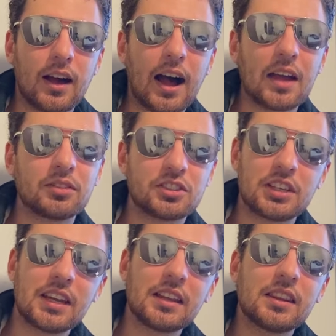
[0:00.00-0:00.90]
I've
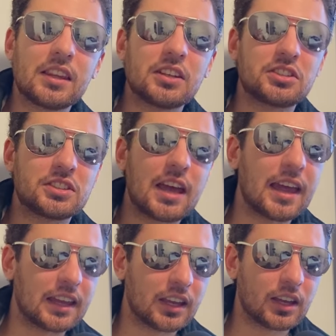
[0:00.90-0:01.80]
seen this
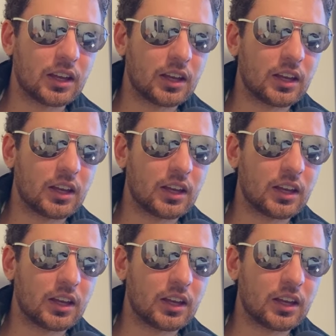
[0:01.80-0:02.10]
take